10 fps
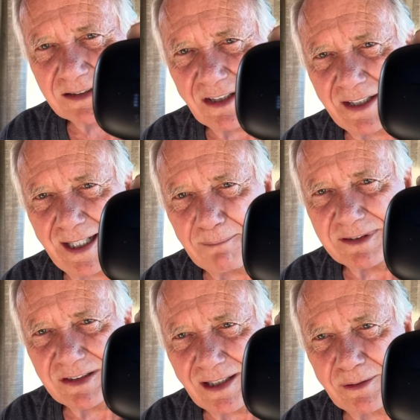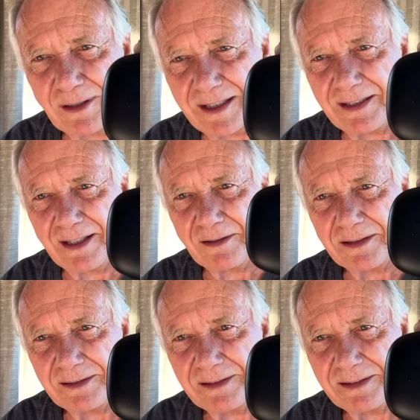on Amazon right now.
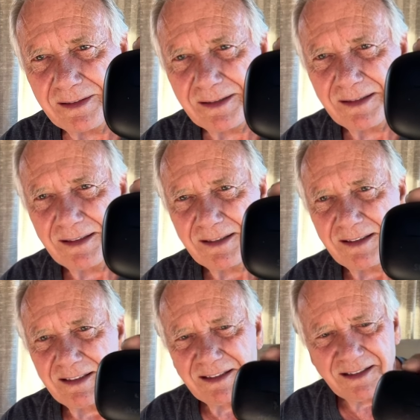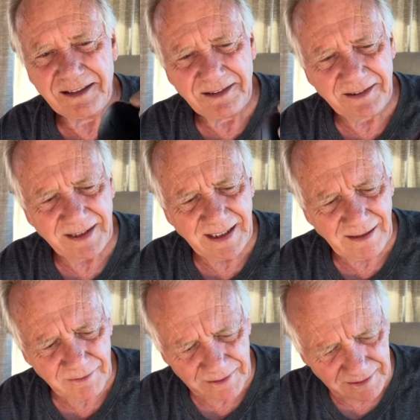And they
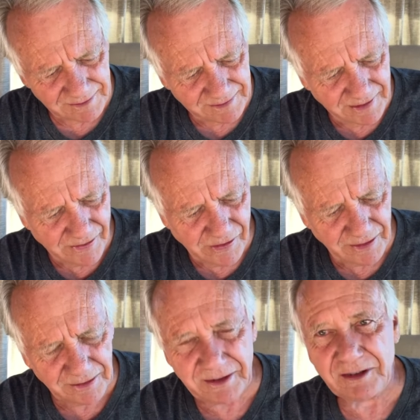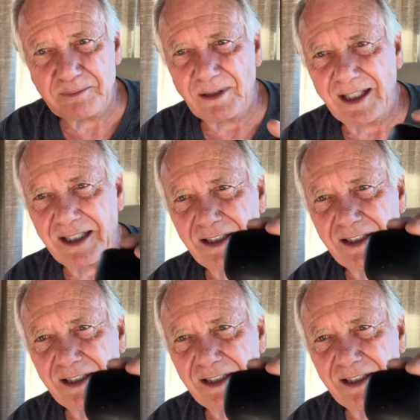have a little digital display